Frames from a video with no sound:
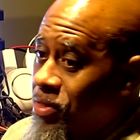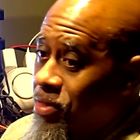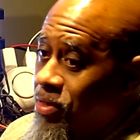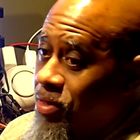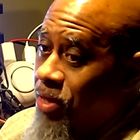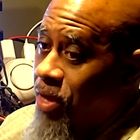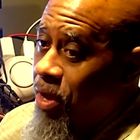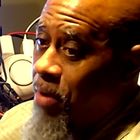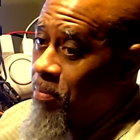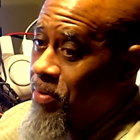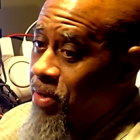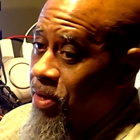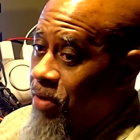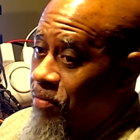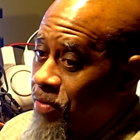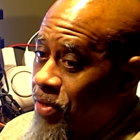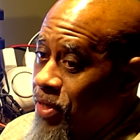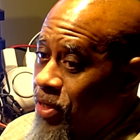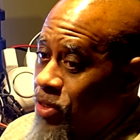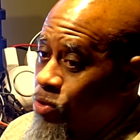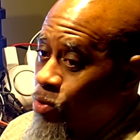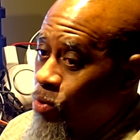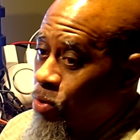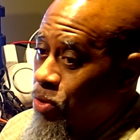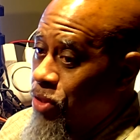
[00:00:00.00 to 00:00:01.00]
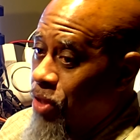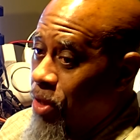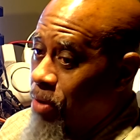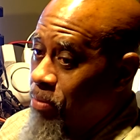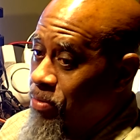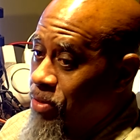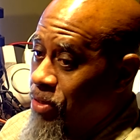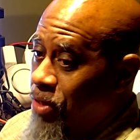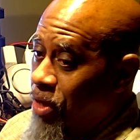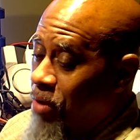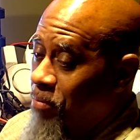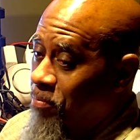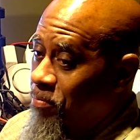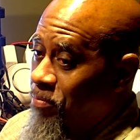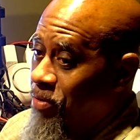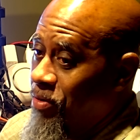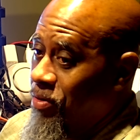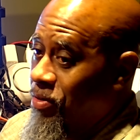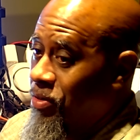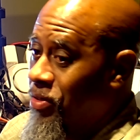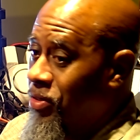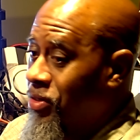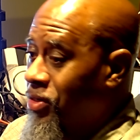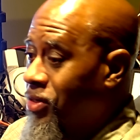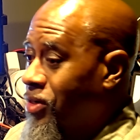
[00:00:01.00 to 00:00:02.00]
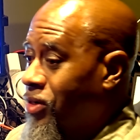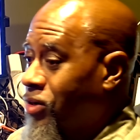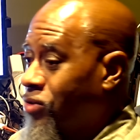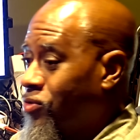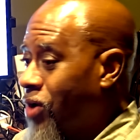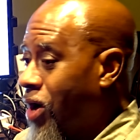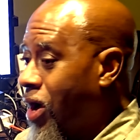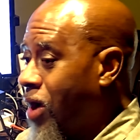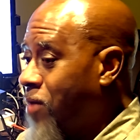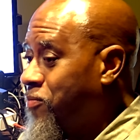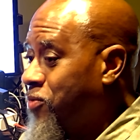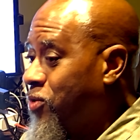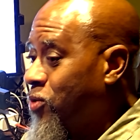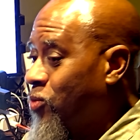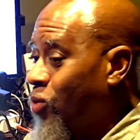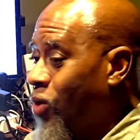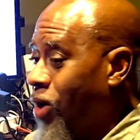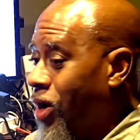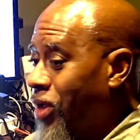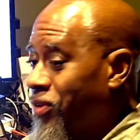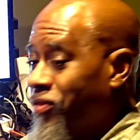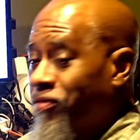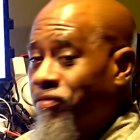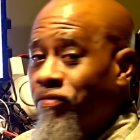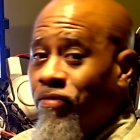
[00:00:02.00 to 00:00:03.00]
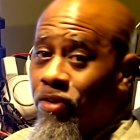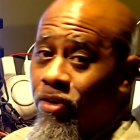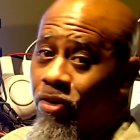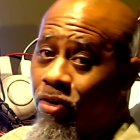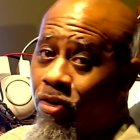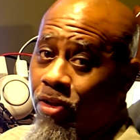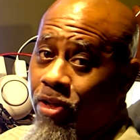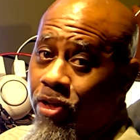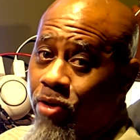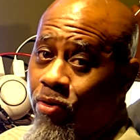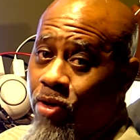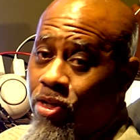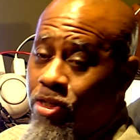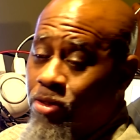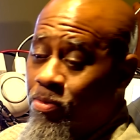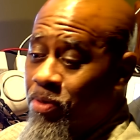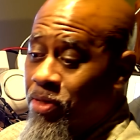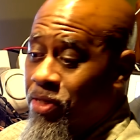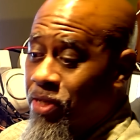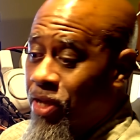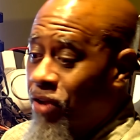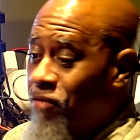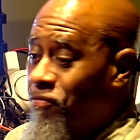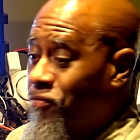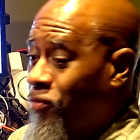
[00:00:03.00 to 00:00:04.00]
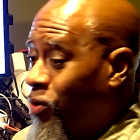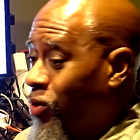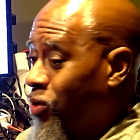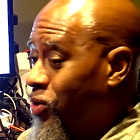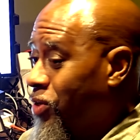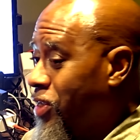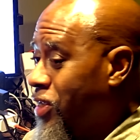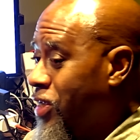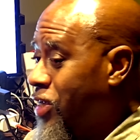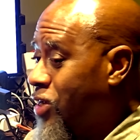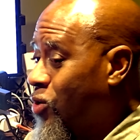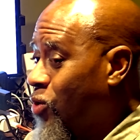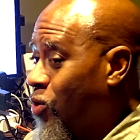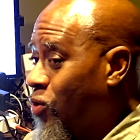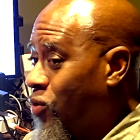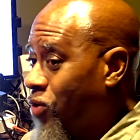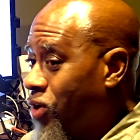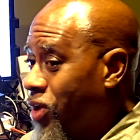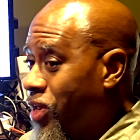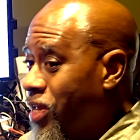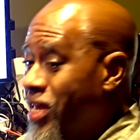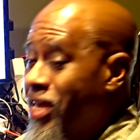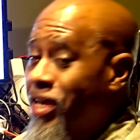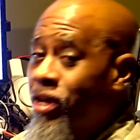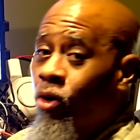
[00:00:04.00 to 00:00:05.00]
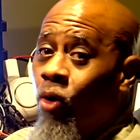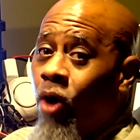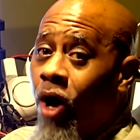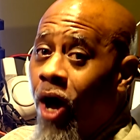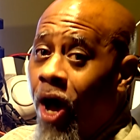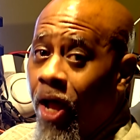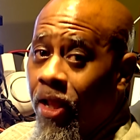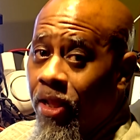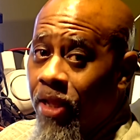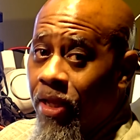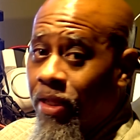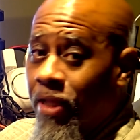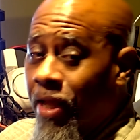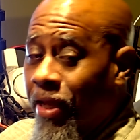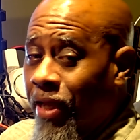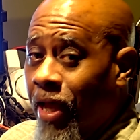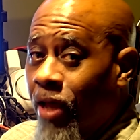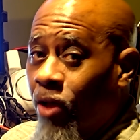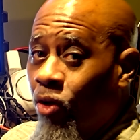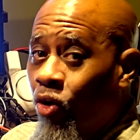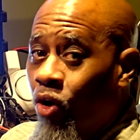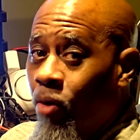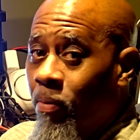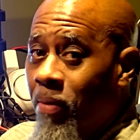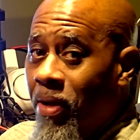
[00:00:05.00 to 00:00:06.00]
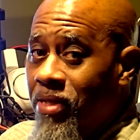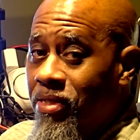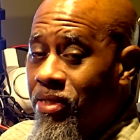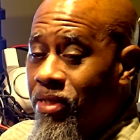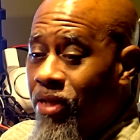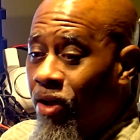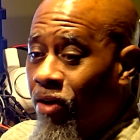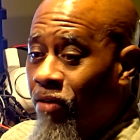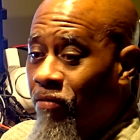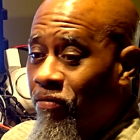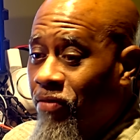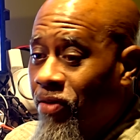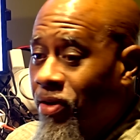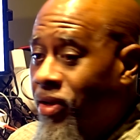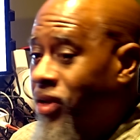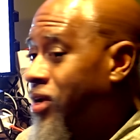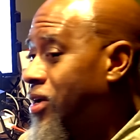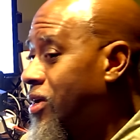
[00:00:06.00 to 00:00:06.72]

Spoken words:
I'm giving it 2 thumbs up. Grab you one for the early Christmas gift, or the ecoholic, like I call myself,